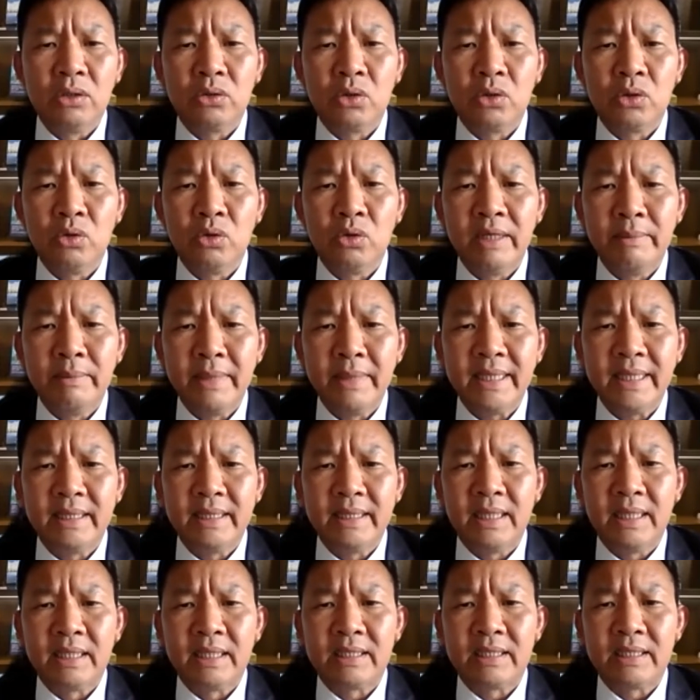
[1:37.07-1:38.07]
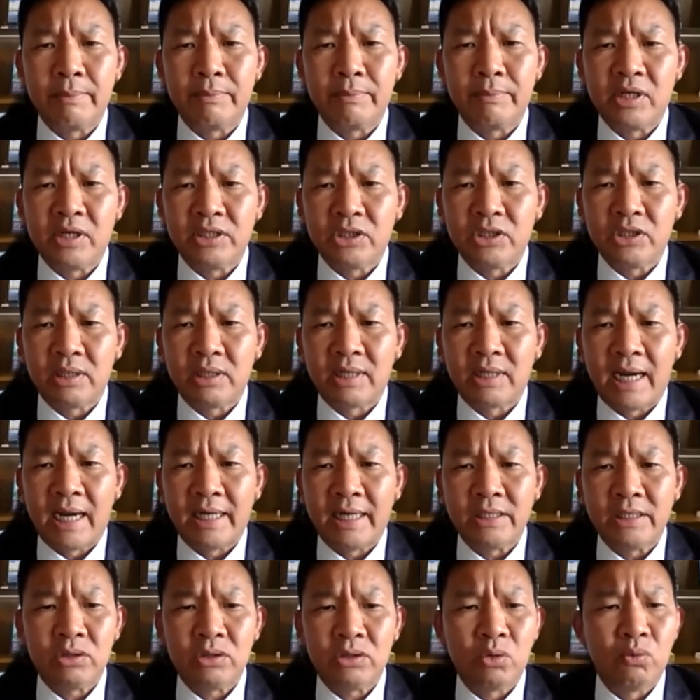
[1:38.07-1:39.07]
to limit the temperature
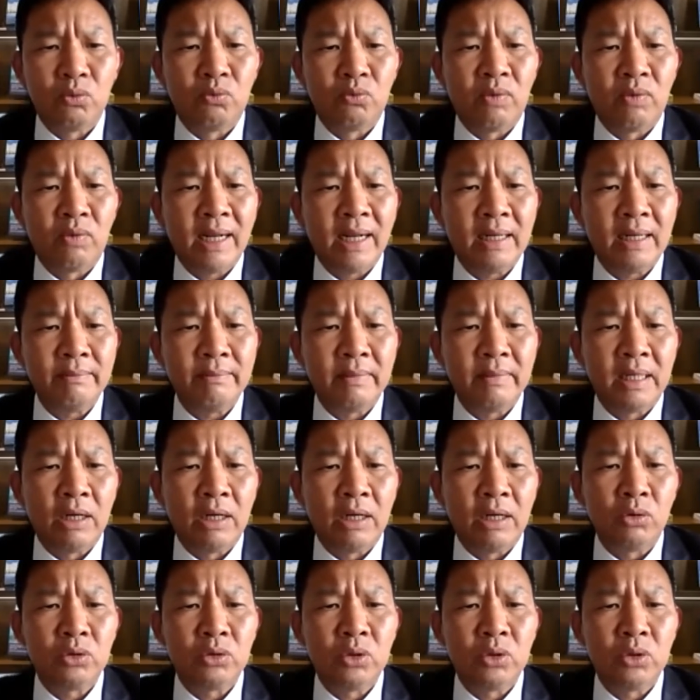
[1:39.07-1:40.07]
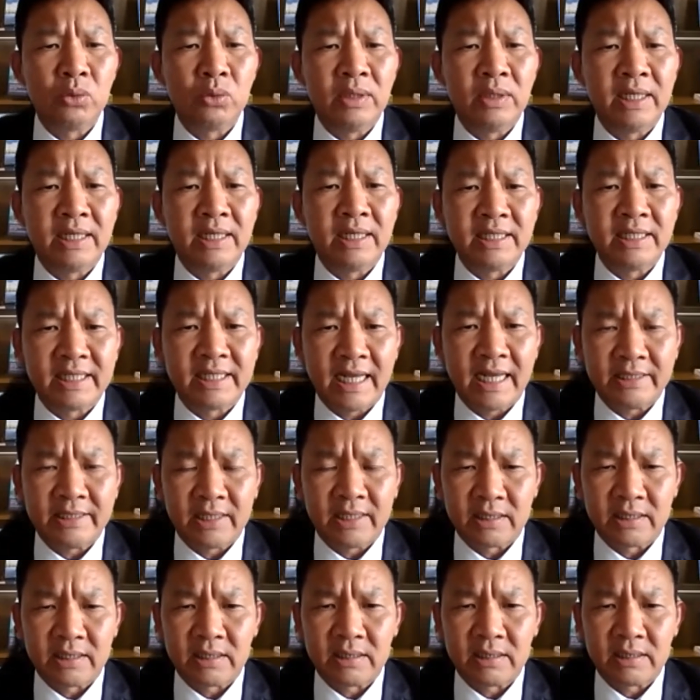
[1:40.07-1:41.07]
rise to well below 2 degrees
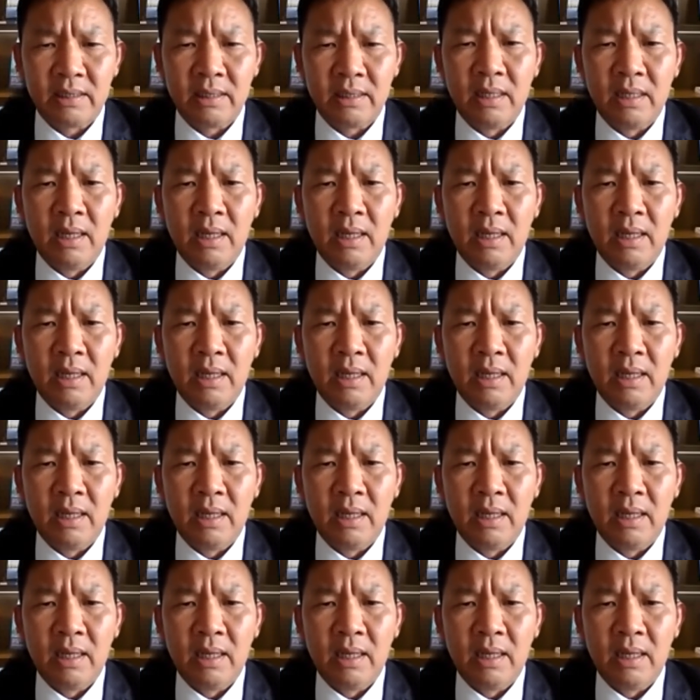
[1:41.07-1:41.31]
Celsius,